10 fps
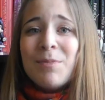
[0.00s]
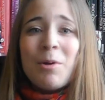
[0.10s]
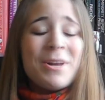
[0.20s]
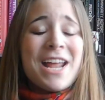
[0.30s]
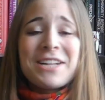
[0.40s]

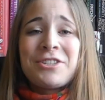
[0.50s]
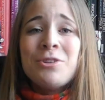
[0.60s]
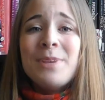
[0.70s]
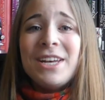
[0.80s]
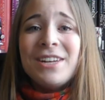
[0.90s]
But with
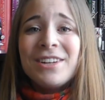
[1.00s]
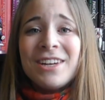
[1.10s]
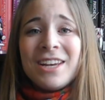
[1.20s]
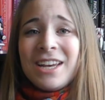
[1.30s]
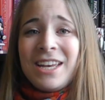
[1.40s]
Natsume,
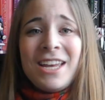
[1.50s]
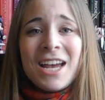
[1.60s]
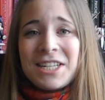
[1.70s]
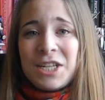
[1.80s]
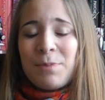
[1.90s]
he
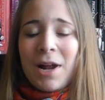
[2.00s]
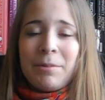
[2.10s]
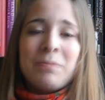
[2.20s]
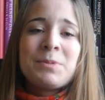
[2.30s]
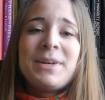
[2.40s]
has these
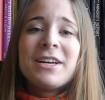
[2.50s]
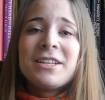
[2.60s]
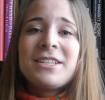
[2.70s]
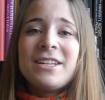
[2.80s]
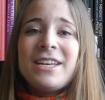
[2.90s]
problems
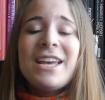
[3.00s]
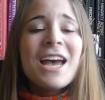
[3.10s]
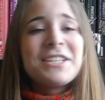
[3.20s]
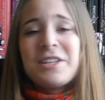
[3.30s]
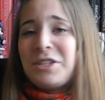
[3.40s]
because he
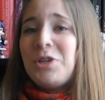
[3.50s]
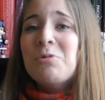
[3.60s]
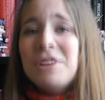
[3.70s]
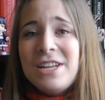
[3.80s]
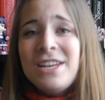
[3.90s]
has this
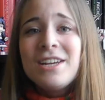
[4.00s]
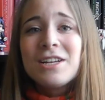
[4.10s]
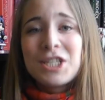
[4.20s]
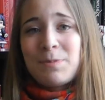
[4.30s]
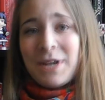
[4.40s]
unique
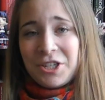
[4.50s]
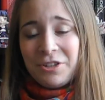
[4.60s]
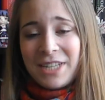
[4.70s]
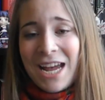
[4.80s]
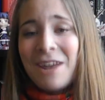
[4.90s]

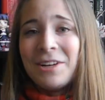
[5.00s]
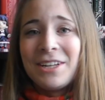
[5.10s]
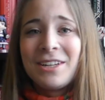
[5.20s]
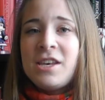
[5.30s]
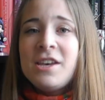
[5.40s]
special
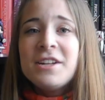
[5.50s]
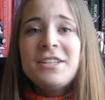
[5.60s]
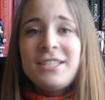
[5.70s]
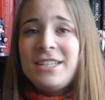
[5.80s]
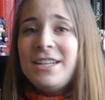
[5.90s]
talent. He can
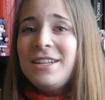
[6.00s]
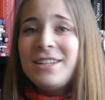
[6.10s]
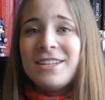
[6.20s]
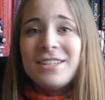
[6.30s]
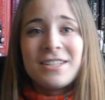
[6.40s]
see
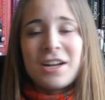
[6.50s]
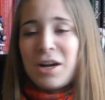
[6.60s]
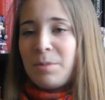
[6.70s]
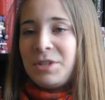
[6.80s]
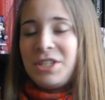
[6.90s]
these
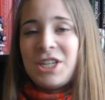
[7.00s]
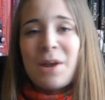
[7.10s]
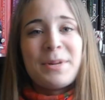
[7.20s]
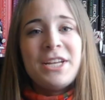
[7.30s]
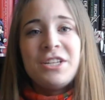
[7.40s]

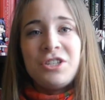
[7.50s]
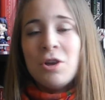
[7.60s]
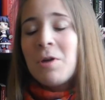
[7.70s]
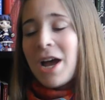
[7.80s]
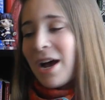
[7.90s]
Japanese
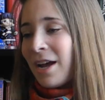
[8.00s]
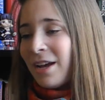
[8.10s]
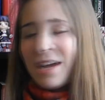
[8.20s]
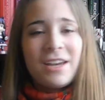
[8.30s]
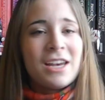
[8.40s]

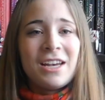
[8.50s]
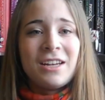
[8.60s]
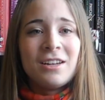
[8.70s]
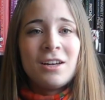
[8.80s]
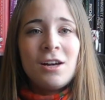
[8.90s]
yokai,
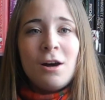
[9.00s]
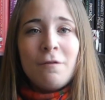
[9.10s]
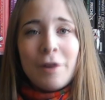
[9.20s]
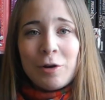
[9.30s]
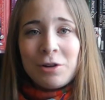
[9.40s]
aka
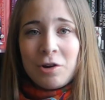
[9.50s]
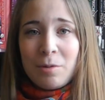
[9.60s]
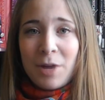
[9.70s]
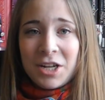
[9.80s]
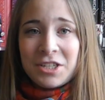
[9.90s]

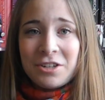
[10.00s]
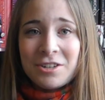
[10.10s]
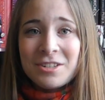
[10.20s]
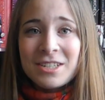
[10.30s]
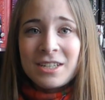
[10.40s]
folklore
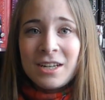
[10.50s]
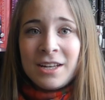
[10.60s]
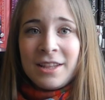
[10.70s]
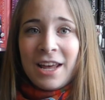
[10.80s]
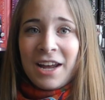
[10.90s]
monsters,
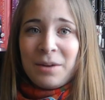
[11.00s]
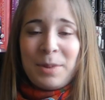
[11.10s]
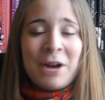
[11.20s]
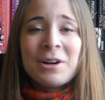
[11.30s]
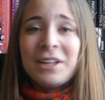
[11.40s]
that
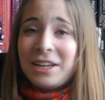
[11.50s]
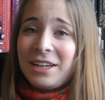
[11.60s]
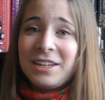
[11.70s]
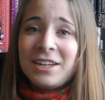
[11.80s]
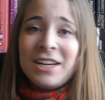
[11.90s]

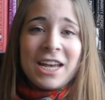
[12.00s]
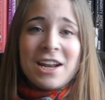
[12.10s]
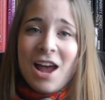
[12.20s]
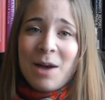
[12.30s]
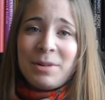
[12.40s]
apparently
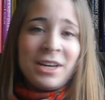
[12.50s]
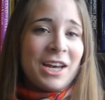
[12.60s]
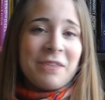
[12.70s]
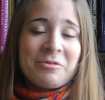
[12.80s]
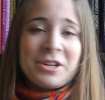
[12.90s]
inhabit
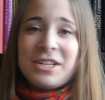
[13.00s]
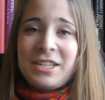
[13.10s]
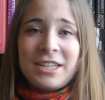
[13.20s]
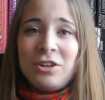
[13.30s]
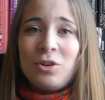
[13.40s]
every
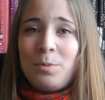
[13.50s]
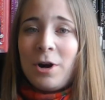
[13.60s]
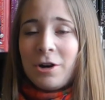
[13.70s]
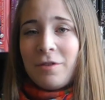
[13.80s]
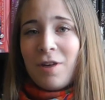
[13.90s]
single
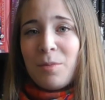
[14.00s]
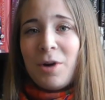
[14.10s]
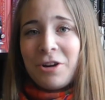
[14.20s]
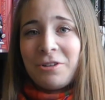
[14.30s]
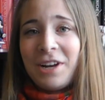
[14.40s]
part of our
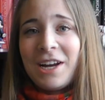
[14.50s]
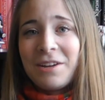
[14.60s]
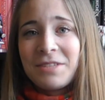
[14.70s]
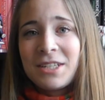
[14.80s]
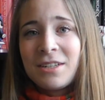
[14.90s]
modern
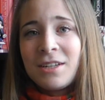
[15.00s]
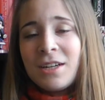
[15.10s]
lives.